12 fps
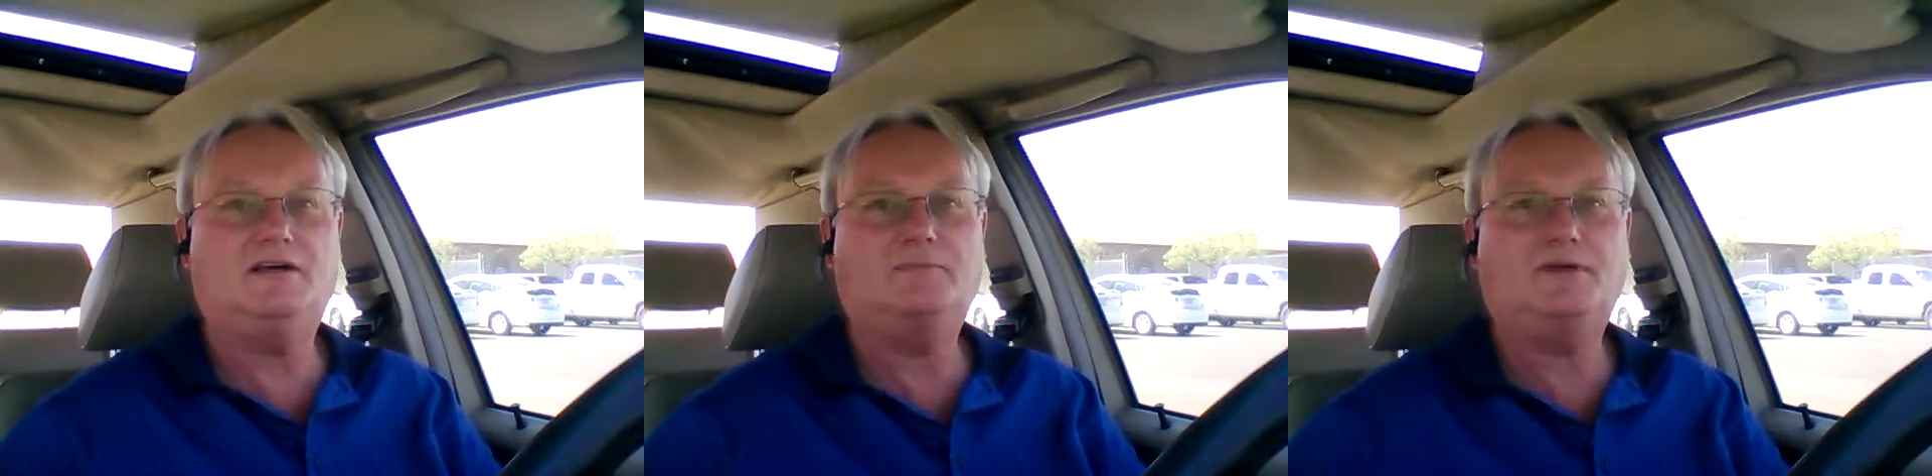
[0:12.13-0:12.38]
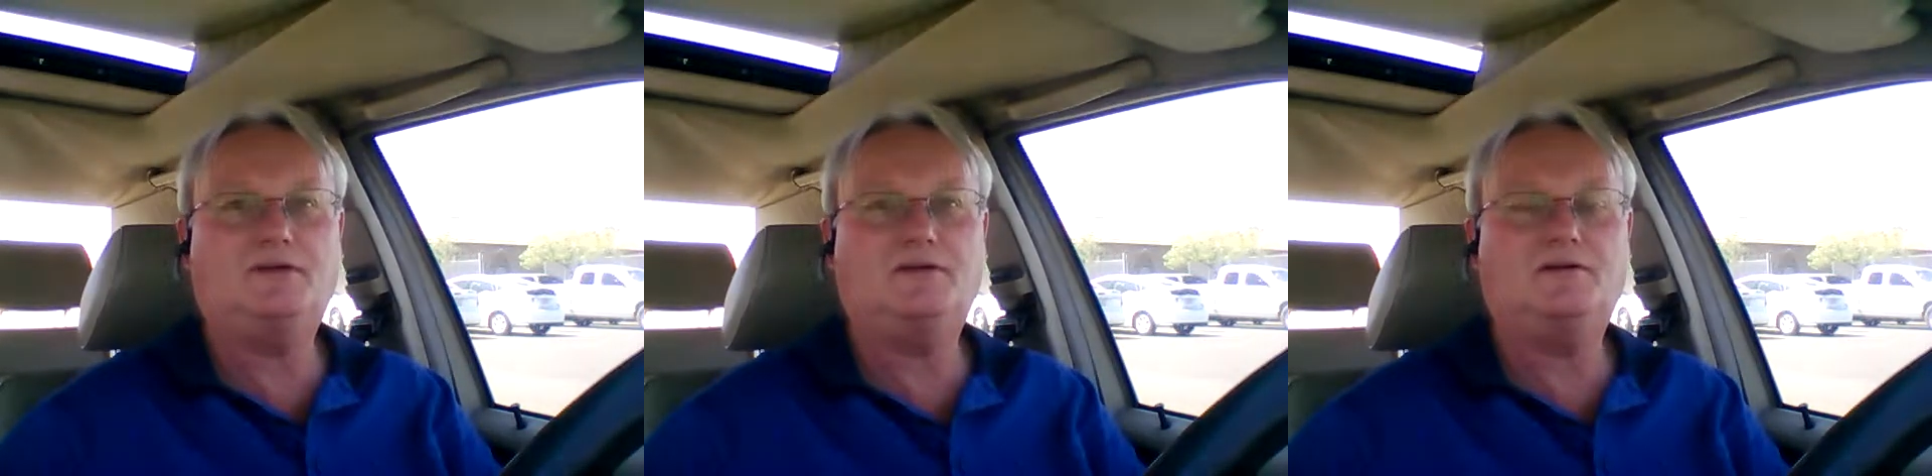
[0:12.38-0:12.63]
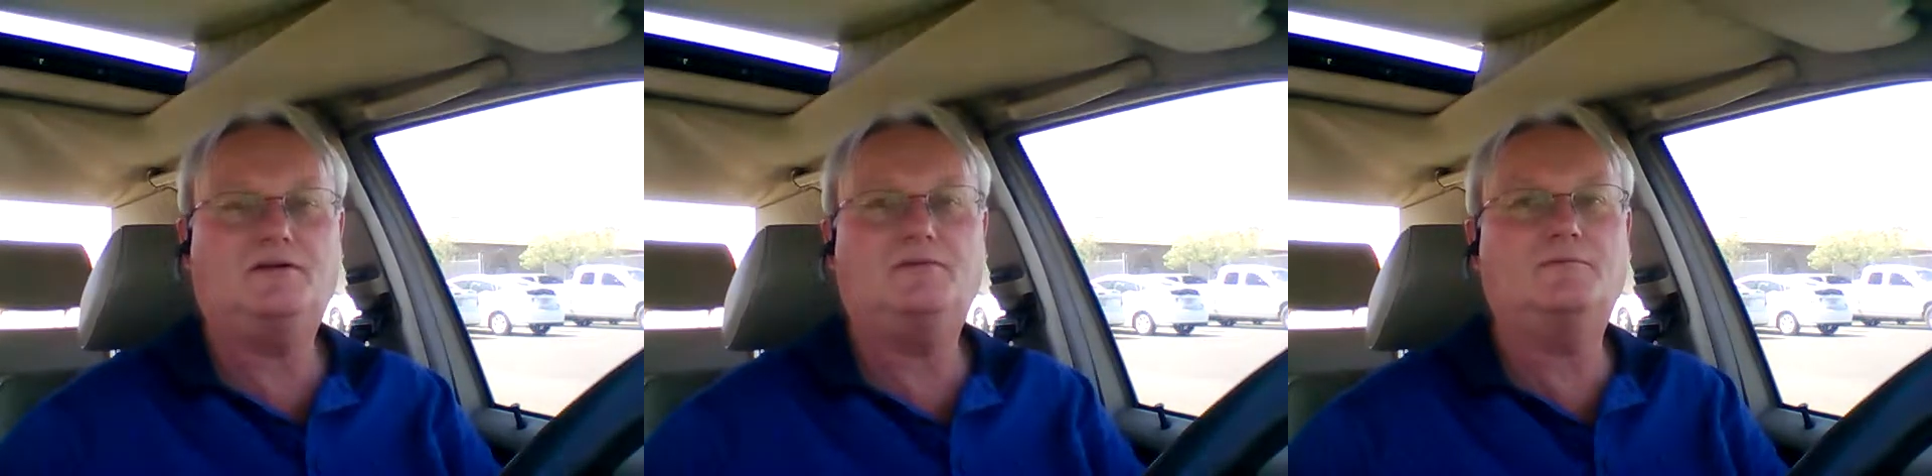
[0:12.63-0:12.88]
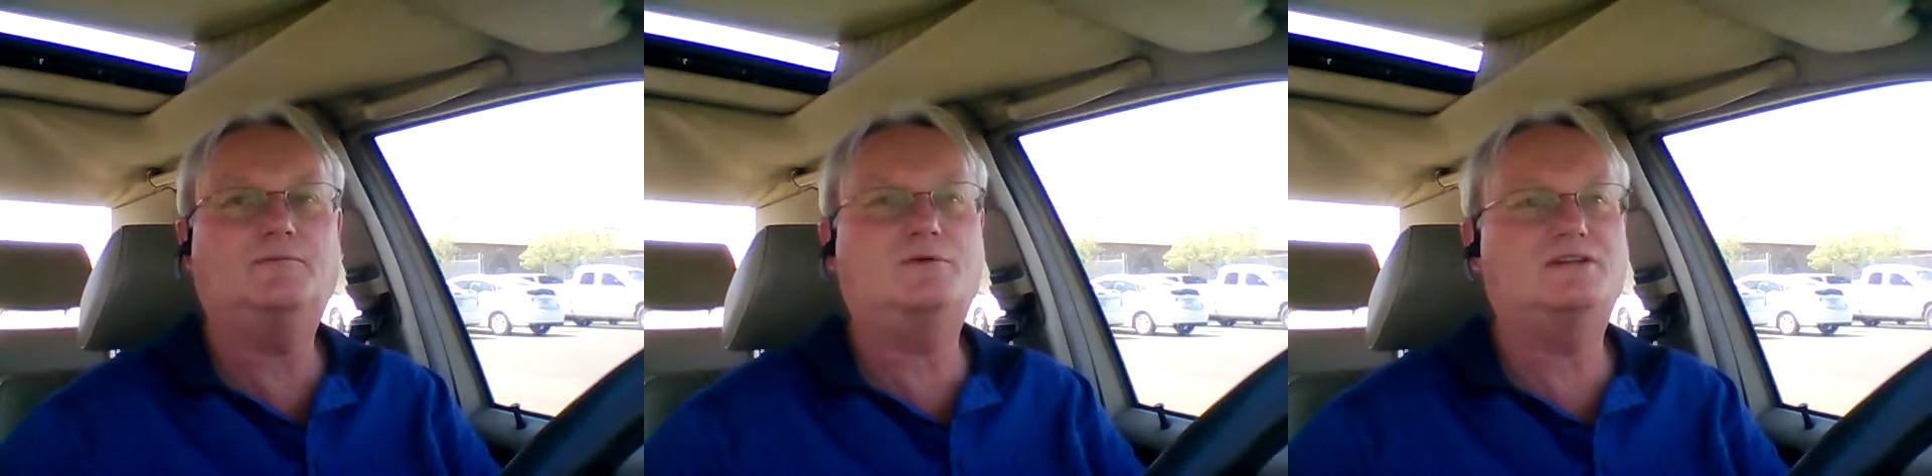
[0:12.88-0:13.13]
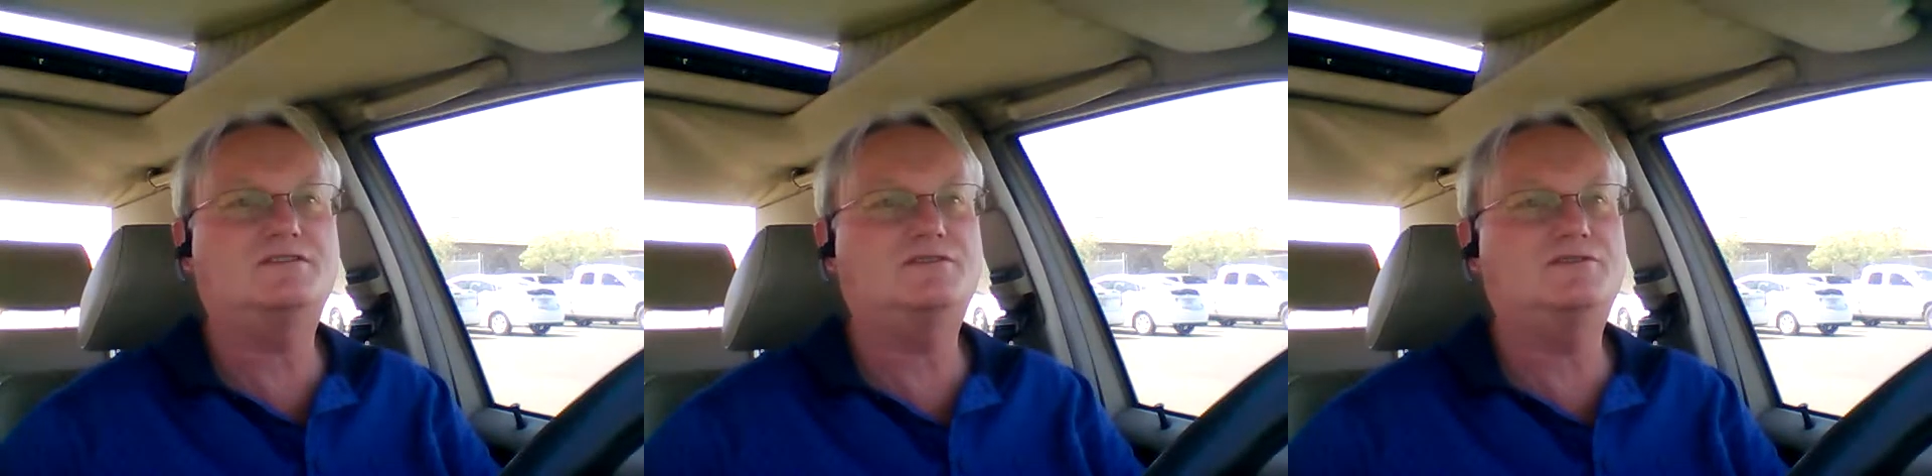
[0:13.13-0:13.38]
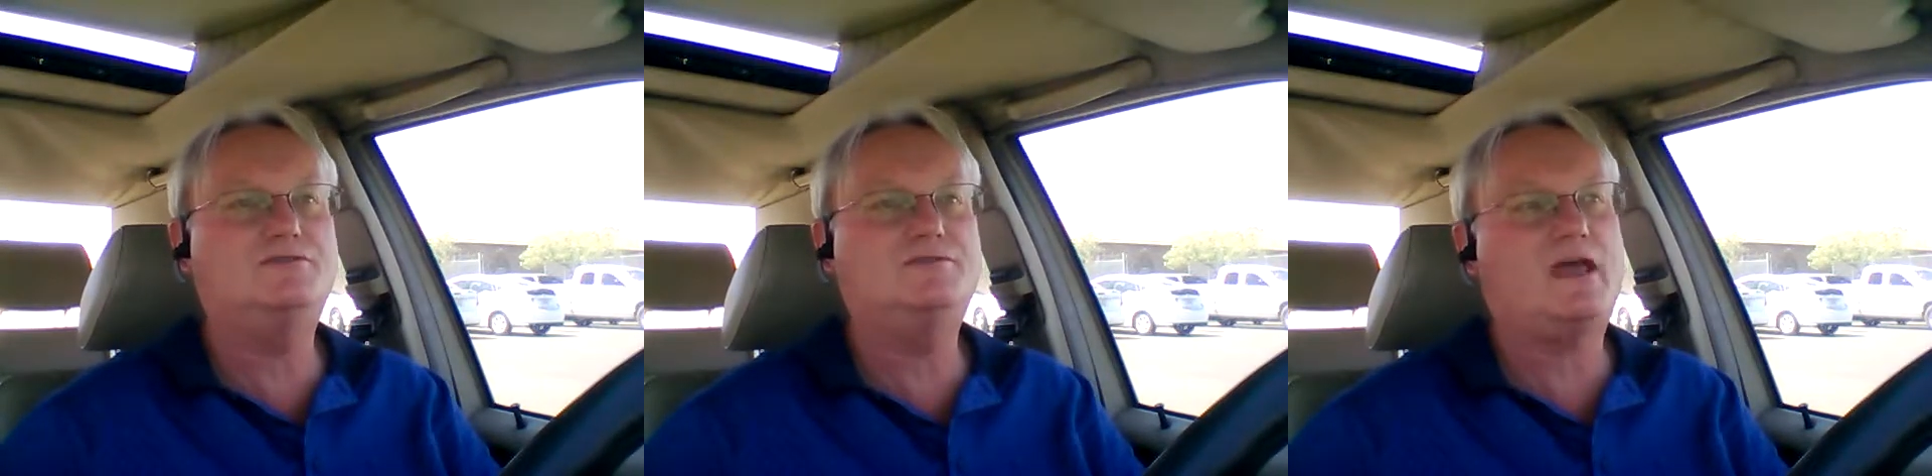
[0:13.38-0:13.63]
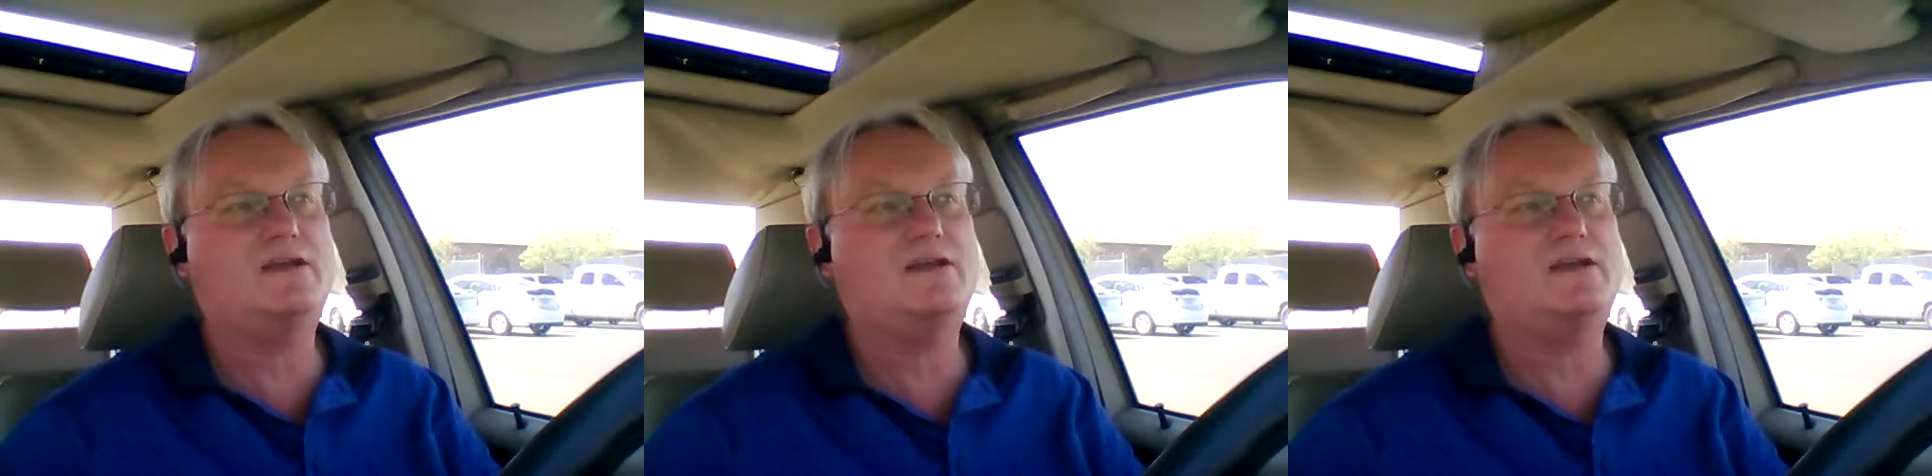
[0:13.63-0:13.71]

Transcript: up here pretty soon,